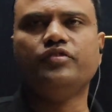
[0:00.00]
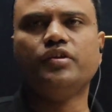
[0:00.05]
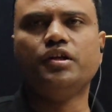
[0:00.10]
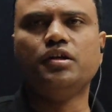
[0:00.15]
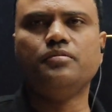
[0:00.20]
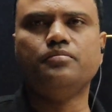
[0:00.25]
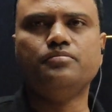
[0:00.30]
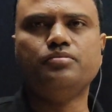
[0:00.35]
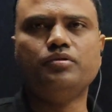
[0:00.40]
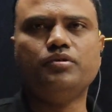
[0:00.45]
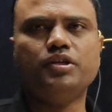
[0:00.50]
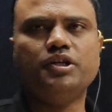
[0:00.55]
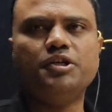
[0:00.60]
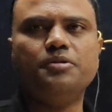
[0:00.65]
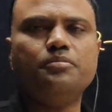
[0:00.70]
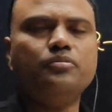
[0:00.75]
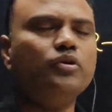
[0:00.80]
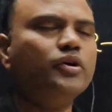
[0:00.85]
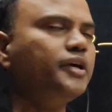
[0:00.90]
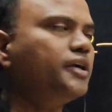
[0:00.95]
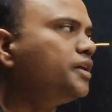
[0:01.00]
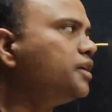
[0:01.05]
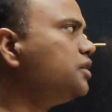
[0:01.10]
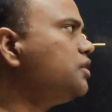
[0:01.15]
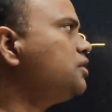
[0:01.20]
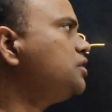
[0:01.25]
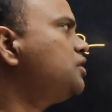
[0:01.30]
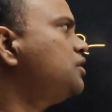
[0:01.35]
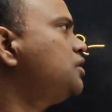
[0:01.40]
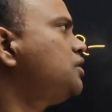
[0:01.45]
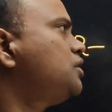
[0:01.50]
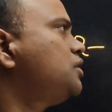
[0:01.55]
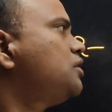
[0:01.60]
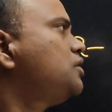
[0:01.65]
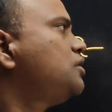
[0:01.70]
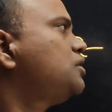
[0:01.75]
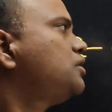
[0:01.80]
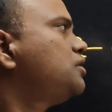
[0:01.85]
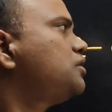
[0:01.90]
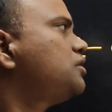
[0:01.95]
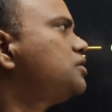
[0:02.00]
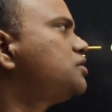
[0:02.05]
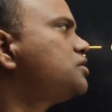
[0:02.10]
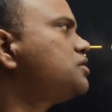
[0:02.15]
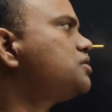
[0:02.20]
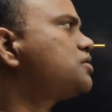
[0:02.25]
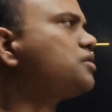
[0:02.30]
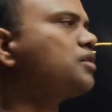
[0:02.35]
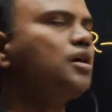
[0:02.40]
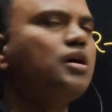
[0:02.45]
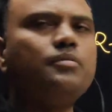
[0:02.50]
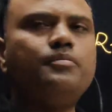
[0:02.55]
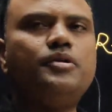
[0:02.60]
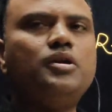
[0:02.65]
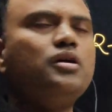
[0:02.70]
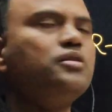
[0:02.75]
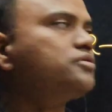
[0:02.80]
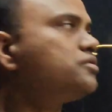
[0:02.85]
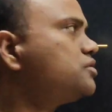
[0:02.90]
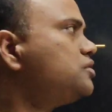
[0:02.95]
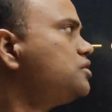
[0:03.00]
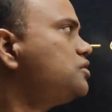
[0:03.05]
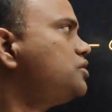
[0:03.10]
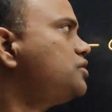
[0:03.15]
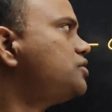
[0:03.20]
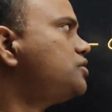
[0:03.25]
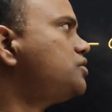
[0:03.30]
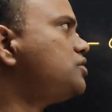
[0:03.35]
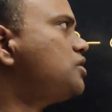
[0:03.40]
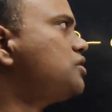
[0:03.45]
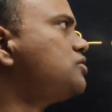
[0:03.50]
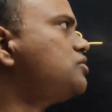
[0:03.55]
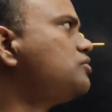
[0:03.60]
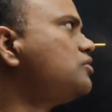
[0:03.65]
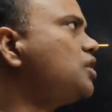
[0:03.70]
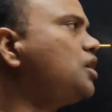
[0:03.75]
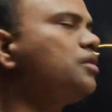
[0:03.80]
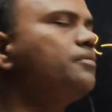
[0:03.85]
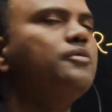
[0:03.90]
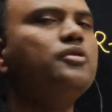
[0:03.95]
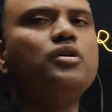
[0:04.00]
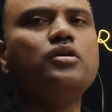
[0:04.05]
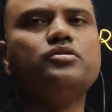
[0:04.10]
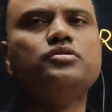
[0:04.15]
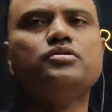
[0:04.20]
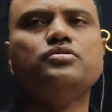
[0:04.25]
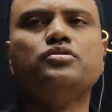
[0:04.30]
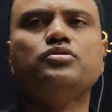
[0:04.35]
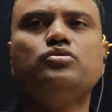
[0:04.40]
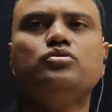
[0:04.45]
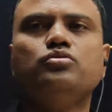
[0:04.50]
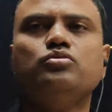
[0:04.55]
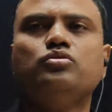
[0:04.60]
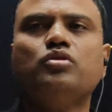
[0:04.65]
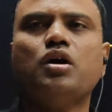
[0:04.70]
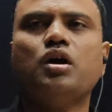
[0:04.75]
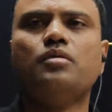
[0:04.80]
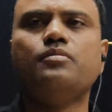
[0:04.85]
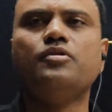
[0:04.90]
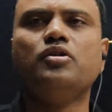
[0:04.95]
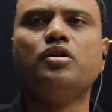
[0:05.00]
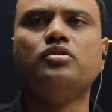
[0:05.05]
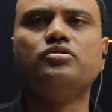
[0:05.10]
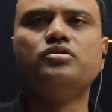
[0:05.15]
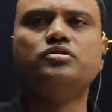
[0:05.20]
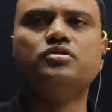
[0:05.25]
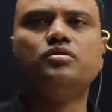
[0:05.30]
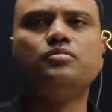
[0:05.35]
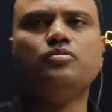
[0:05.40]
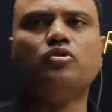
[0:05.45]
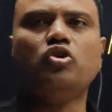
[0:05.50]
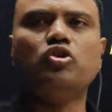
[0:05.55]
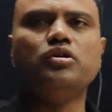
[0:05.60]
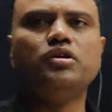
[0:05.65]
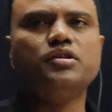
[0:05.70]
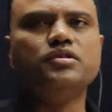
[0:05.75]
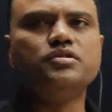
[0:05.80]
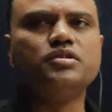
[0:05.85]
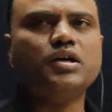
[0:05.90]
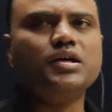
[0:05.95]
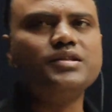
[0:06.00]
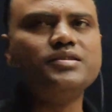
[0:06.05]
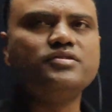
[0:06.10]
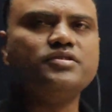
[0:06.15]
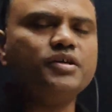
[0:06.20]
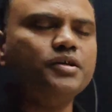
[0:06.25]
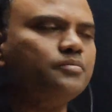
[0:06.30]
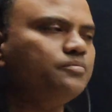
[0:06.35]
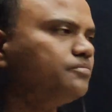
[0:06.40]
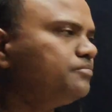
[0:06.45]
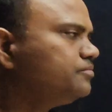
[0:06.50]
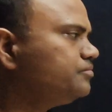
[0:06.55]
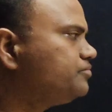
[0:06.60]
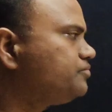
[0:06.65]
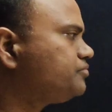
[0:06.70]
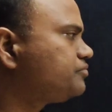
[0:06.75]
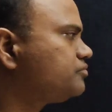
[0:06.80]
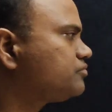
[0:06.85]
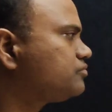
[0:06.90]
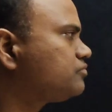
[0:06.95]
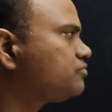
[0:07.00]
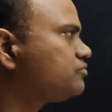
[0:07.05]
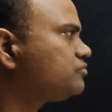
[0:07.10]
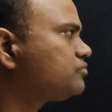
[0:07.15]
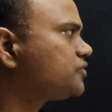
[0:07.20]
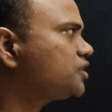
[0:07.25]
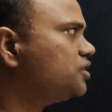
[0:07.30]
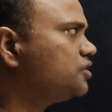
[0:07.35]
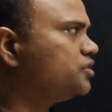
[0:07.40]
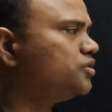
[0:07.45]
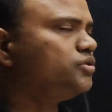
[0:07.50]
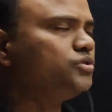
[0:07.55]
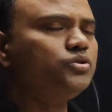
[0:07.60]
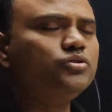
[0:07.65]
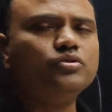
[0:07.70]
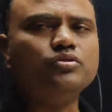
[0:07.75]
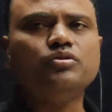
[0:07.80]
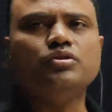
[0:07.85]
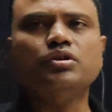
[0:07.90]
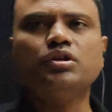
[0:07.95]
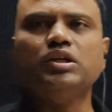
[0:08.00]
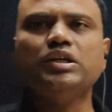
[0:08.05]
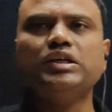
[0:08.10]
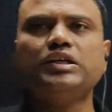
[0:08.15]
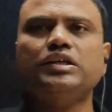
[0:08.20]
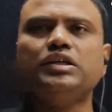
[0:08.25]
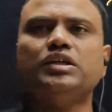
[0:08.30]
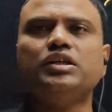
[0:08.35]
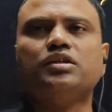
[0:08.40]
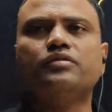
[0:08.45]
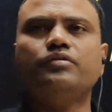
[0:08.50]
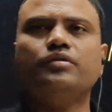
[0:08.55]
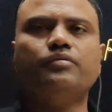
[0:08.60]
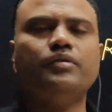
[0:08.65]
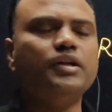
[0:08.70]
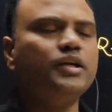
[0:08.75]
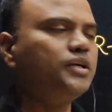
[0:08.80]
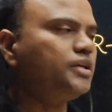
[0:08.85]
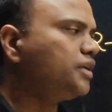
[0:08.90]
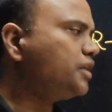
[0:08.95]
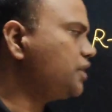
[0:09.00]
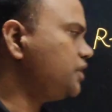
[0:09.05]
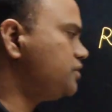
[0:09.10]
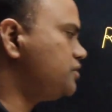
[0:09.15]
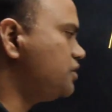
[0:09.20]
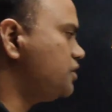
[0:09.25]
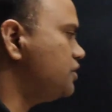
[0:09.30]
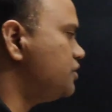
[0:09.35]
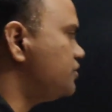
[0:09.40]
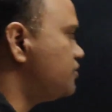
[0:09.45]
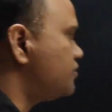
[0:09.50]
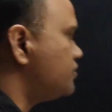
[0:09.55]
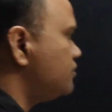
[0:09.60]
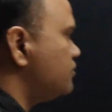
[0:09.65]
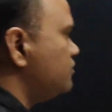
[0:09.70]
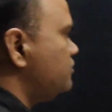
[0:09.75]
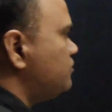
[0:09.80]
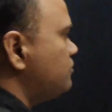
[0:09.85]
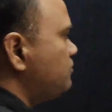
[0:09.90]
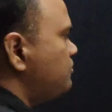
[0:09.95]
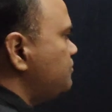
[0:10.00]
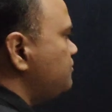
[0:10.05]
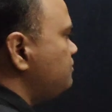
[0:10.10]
Very important point. This is carbon oxygen. This is also carbon oxygen. Two carbon oxygen bond lengths are same due to equivalent resonance.